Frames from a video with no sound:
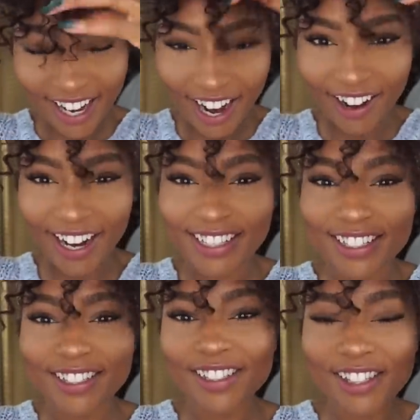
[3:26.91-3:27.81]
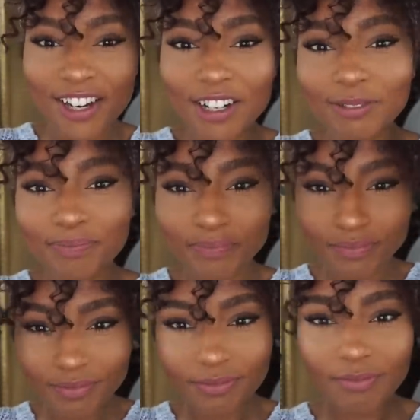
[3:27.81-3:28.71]
All right,
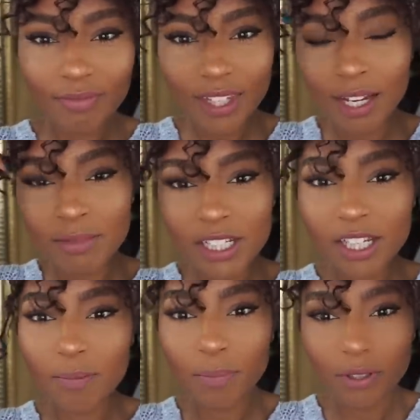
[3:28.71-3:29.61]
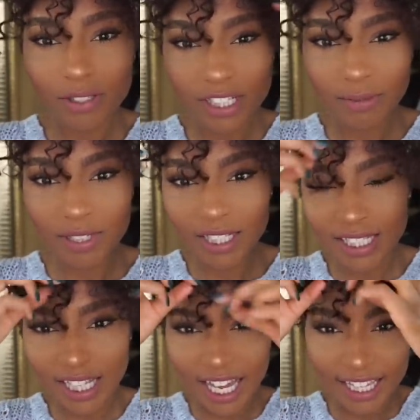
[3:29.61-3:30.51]
so just gonna pull some to
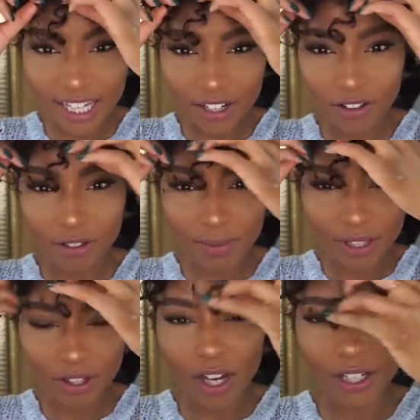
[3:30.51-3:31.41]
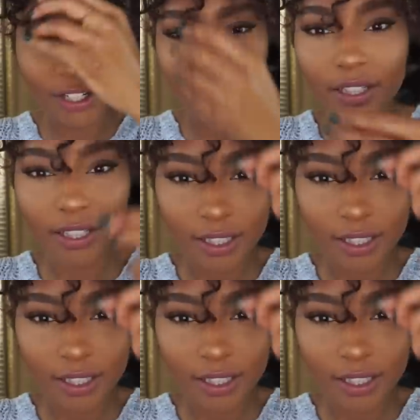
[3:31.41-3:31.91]
the side that are a little bit longer.